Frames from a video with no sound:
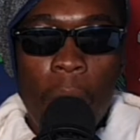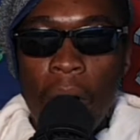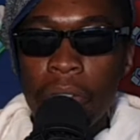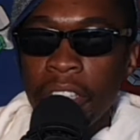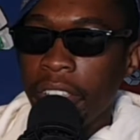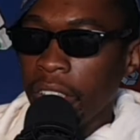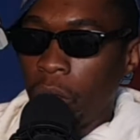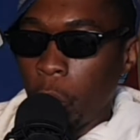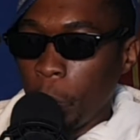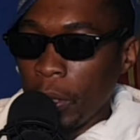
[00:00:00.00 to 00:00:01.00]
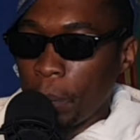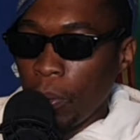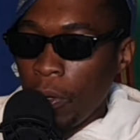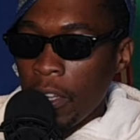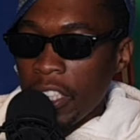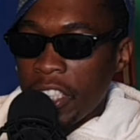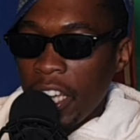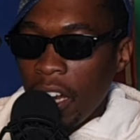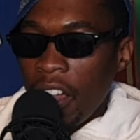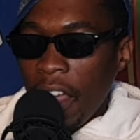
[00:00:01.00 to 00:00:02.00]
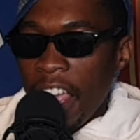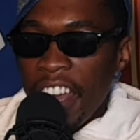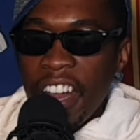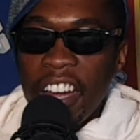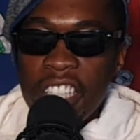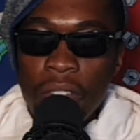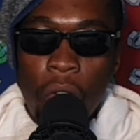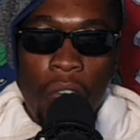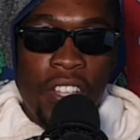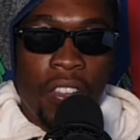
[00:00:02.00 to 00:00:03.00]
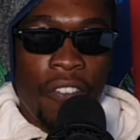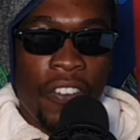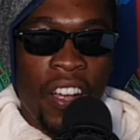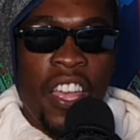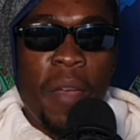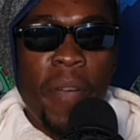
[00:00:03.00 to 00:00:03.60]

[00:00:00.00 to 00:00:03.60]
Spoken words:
how about these two people tell a narrative of South Africa?